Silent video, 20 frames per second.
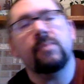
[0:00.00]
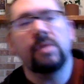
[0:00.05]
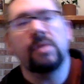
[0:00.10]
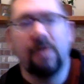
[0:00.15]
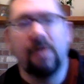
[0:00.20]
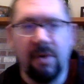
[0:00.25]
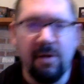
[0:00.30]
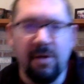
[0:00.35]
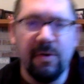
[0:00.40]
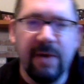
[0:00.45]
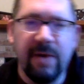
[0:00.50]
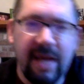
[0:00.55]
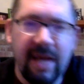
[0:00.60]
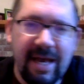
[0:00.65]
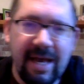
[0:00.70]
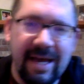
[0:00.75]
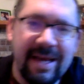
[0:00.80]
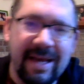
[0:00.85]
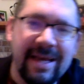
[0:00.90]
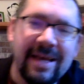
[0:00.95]

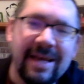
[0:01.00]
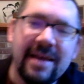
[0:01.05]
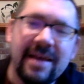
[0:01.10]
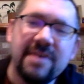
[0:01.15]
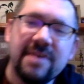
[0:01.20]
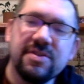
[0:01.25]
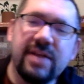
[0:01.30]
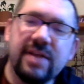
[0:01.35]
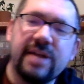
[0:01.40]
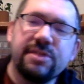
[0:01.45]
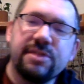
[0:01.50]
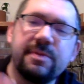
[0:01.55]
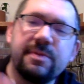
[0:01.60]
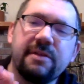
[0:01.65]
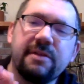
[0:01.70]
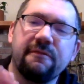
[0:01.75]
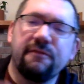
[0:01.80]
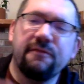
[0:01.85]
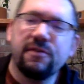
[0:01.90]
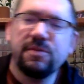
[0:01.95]
Okay, so that should be the
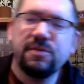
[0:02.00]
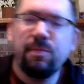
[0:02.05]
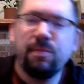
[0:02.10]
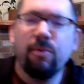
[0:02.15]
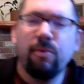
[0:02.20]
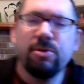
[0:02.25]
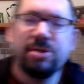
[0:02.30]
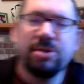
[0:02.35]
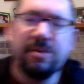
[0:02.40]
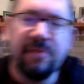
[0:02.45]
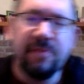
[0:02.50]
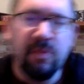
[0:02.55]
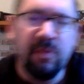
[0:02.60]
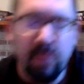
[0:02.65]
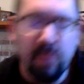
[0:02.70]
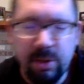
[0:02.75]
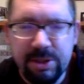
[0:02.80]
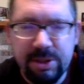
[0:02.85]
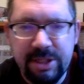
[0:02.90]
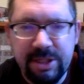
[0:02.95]
first portion of your
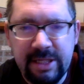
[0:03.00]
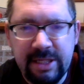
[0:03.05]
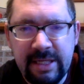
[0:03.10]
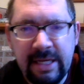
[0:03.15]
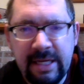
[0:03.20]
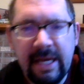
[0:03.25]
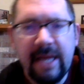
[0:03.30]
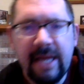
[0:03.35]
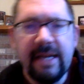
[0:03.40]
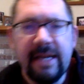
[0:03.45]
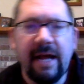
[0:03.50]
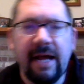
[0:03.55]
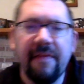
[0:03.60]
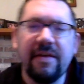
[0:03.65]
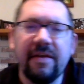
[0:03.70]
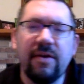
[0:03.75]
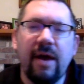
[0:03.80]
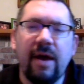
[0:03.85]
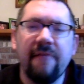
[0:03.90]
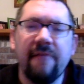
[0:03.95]
worksheet. Now that
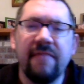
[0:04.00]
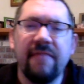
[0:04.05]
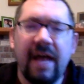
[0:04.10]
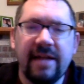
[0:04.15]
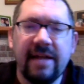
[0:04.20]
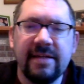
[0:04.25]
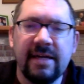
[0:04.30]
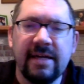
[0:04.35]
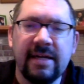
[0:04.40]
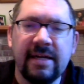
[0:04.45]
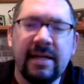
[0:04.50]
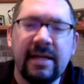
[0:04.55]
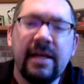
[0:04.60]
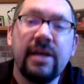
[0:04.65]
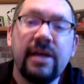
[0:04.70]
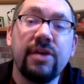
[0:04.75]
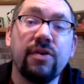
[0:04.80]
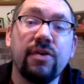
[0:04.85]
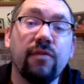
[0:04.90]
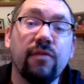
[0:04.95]
you have that done,
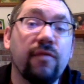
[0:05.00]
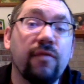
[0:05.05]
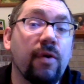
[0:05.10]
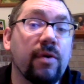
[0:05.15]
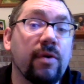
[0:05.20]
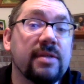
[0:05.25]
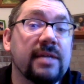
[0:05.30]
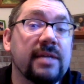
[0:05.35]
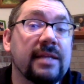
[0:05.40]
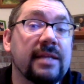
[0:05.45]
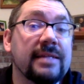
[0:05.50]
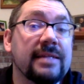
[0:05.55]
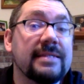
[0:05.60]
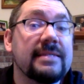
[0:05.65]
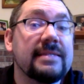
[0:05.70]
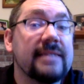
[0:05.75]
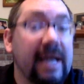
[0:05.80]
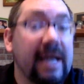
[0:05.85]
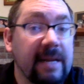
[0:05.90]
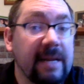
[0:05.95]
you can focus on the
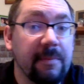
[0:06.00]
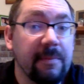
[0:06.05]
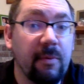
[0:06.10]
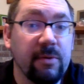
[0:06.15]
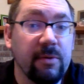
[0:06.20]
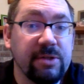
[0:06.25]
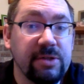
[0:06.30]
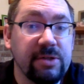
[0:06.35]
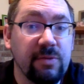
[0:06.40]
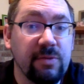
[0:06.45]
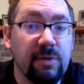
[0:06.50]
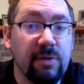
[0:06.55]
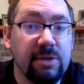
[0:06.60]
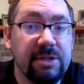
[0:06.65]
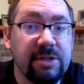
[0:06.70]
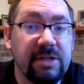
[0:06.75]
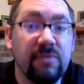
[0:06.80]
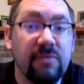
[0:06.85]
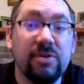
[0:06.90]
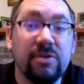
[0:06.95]
second portion of your
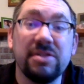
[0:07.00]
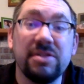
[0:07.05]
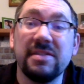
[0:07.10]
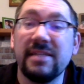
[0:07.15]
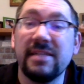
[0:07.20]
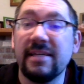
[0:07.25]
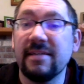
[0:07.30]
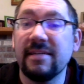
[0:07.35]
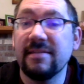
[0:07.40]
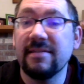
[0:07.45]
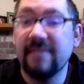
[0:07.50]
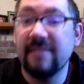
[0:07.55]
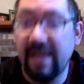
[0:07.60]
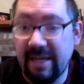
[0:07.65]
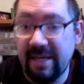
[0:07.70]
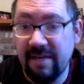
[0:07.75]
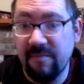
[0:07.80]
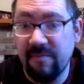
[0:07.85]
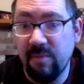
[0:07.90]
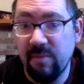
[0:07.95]
worksheet, which is the
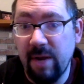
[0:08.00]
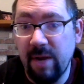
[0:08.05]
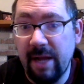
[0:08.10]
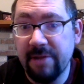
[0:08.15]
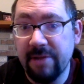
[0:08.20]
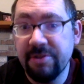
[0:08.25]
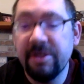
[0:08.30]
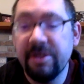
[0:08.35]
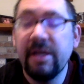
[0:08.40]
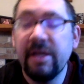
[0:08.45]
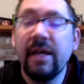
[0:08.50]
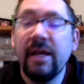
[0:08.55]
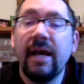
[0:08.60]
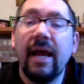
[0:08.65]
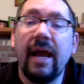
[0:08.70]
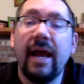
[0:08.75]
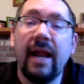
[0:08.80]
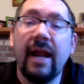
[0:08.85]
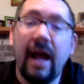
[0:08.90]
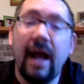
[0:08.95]
executive branch.
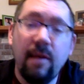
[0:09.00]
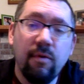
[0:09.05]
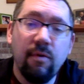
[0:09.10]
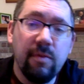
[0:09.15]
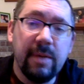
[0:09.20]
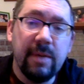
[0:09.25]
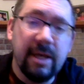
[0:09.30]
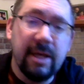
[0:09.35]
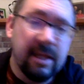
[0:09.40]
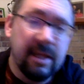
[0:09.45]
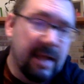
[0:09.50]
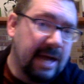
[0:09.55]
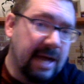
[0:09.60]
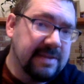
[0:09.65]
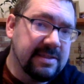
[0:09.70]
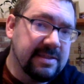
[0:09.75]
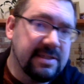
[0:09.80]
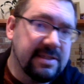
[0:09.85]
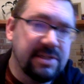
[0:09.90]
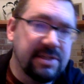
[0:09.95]
And I will be in class
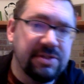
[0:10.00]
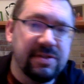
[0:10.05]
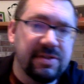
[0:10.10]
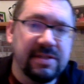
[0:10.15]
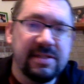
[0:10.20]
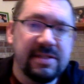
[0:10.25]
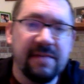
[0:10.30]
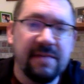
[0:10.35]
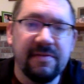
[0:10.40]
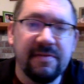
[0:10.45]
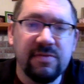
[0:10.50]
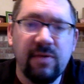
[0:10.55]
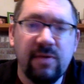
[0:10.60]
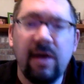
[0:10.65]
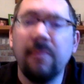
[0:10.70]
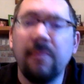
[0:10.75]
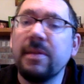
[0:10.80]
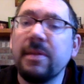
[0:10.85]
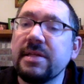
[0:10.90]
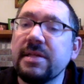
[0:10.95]
to teach you this stuff as well,
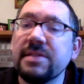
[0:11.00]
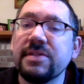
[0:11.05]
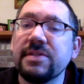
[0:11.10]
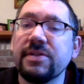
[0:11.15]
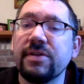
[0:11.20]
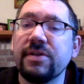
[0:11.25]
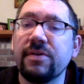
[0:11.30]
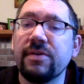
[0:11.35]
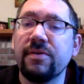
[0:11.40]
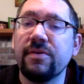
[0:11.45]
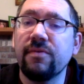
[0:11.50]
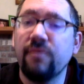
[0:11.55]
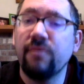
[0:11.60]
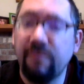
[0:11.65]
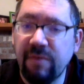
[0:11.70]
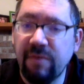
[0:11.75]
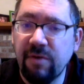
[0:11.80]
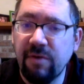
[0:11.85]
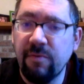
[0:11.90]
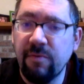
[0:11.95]
but this is a good
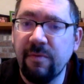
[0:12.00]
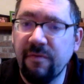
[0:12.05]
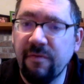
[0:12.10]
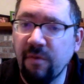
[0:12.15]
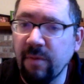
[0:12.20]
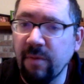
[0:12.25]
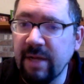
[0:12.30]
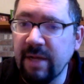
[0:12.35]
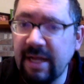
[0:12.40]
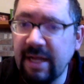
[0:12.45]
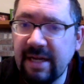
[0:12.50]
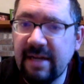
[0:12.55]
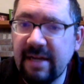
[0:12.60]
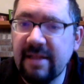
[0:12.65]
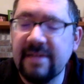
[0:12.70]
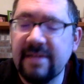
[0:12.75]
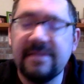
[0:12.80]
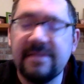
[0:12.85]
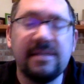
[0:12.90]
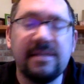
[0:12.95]
review before we get into
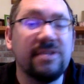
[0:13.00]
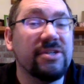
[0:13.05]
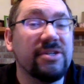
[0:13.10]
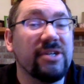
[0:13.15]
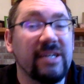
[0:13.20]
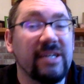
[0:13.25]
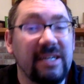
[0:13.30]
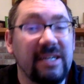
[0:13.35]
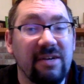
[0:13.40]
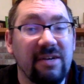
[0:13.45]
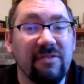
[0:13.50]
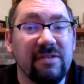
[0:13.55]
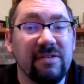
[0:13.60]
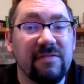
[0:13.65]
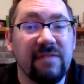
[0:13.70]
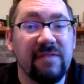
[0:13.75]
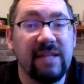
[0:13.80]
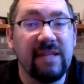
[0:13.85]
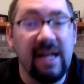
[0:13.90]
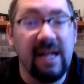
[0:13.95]
this because you're going to know this
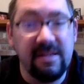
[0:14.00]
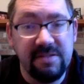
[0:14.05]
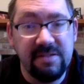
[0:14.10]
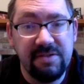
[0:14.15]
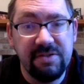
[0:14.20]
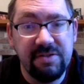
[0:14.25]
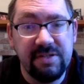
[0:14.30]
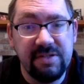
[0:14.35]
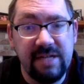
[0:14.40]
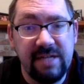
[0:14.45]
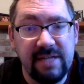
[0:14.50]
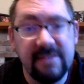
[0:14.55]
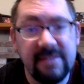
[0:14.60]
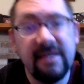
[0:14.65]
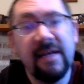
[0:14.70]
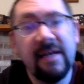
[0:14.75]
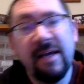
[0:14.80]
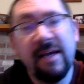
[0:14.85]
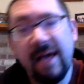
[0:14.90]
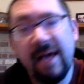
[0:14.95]
for the Constitution test
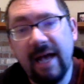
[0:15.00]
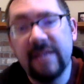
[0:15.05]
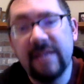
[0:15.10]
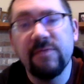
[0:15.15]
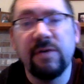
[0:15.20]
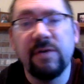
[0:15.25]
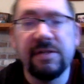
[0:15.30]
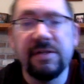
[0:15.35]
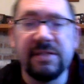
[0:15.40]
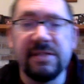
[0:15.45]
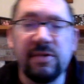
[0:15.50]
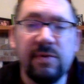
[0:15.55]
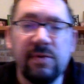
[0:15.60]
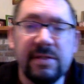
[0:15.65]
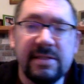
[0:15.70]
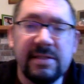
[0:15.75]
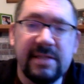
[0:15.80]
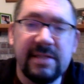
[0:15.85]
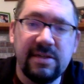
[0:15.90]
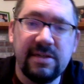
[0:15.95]
as well as the
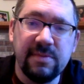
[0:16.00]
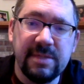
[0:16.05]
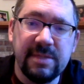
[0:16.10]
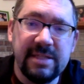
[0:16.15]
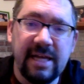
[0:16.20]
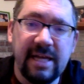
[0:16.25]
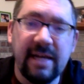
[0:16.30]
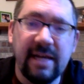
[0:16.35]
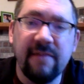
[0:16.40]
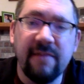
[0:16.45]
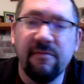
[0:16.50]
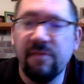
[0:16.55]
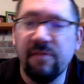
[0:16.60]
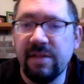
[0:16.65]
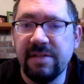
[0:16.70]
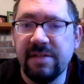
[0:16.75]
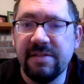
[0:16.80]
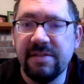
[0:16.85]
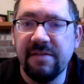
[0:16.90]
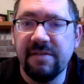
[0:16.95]
quizzes that you'll be taking for
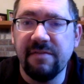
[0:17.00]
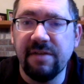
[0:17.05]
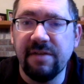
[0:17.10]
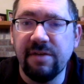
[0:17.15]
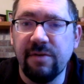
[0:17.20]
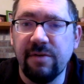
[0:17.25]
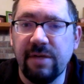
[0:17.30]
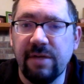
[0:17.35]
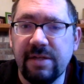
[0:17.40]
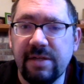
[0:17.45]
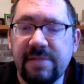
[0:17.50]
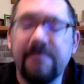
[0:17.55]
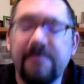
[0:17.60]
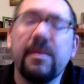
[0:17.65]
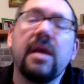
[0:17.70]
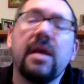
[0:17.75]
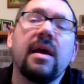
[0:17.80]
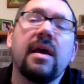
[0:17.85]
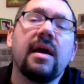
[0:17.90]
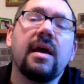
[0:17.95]
these different units.
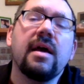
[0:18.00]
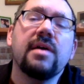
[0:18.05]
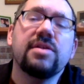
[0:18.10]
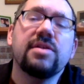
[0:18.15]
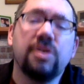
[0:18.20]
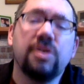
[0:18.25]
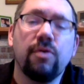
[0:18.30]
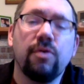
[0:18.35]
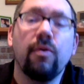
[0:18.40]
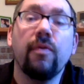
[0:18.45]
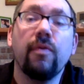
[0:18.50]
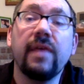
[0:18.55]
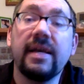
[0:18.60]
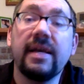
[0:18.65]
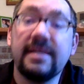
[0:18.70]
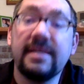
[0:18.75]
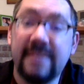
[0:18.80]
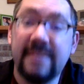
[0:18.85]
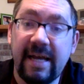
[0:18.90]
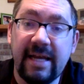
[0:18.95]
So the
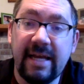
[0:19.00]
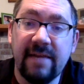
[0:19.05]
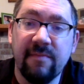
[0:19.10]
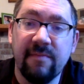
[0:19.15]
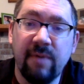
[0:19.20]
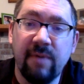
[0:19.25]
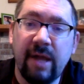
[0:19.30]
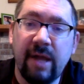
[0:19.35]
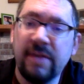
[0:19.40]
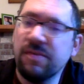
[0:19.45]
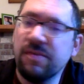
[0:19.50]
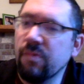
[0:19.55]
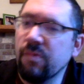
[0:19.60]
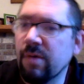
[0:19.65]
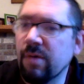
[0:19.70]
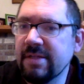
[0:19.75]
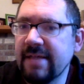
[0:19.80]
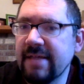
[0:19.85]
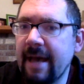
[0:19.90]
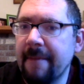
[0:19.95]
executive branch,
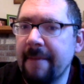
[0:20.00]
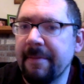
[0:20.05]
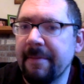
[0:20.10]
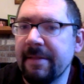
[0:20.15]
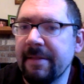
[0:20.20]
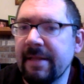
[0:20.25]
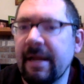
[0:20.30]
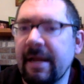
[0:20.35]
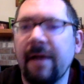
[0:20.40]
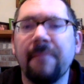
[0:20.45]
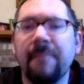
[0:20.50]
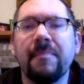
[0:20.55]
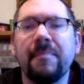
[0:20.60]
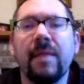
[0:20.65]
what's happening there?